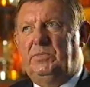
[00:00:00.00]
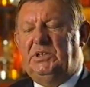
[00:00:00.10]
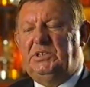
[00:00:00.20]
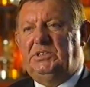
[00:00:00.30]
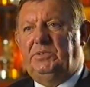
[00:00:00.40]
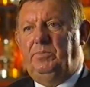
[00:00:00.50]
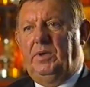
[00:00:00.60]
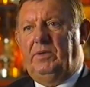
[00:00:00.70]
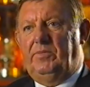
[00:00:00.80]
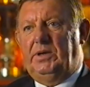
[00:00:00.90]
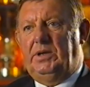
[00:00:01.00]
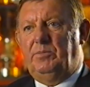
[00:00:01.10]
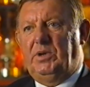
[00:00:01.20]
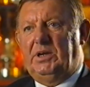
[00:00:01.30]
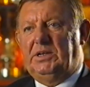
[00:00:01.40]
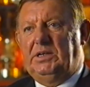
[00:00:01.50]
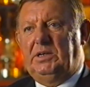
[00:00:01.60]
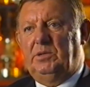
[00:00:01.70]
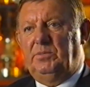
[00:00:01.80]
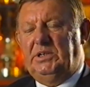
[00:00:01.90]
This is a very democratic
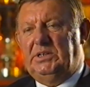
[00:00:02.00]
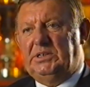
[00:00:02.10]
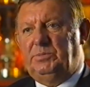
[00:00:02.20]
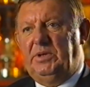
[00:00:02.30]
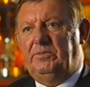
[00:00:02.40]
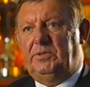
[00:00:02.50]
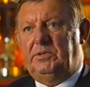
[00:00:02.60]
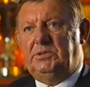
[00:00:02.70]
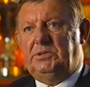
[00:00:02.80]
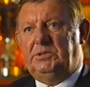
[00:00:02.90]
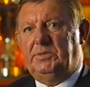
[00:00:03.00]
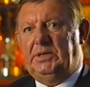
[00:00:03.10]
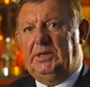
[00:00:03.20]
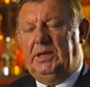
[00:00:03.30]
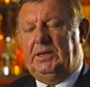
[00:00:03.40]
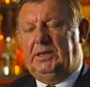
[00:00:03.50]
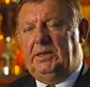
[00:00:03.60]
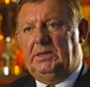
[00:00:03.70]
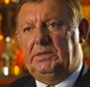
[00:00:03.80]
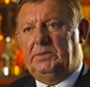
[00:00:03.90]
club, and it has been for 128 years.